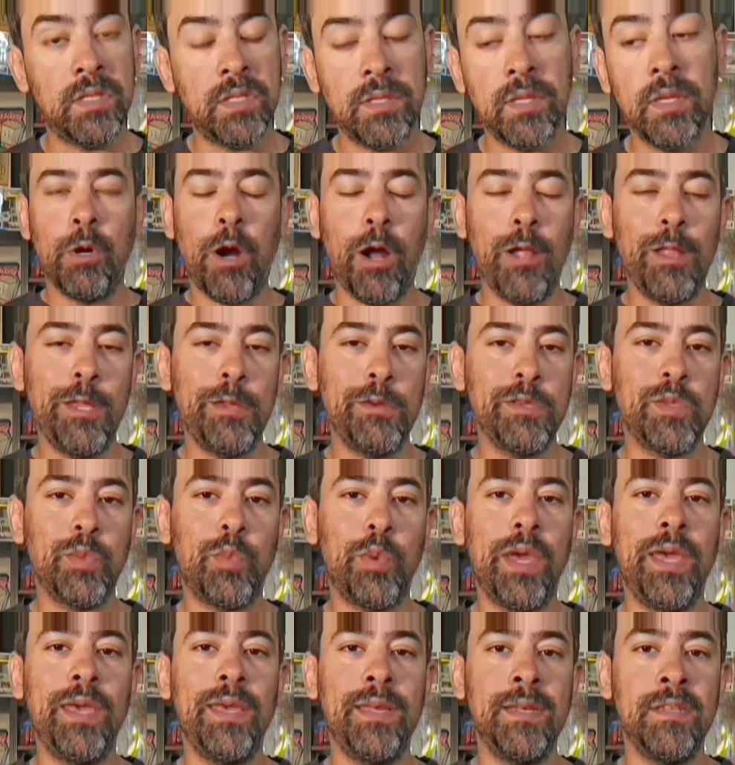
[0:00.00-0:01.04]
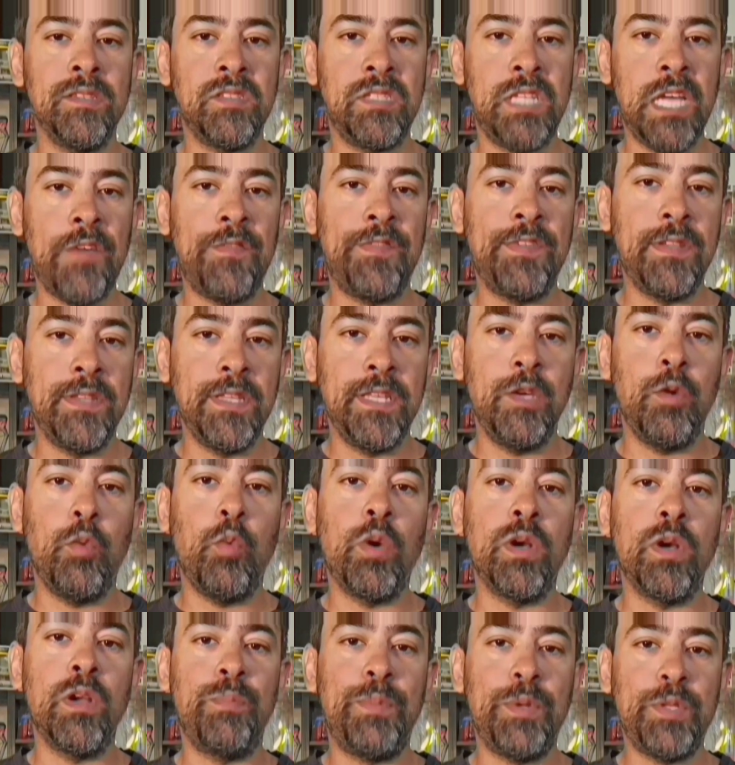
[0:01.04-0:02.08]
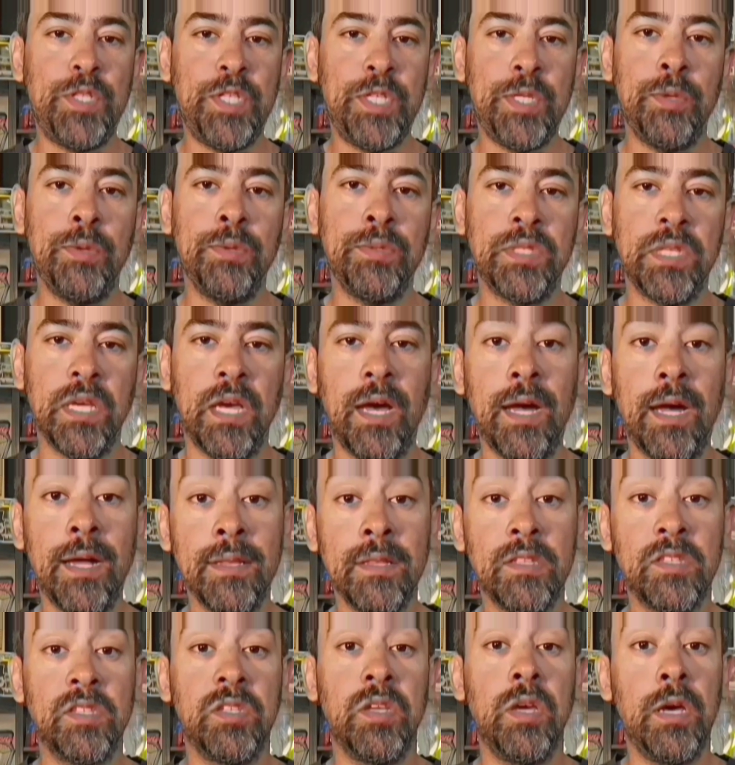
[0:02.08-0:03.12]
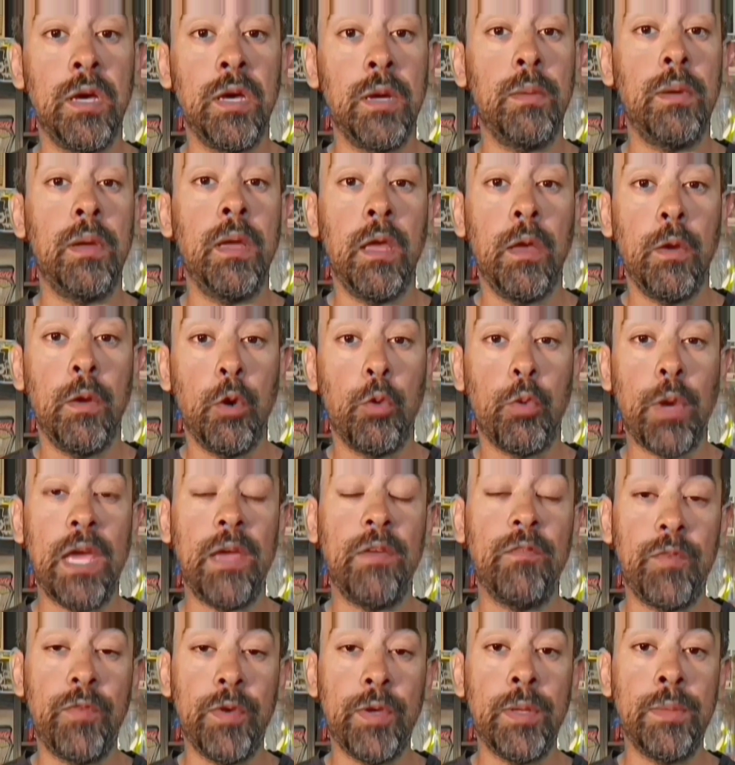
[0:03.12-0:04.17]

Carlito's Way is definitely one of Pacino's unsung great films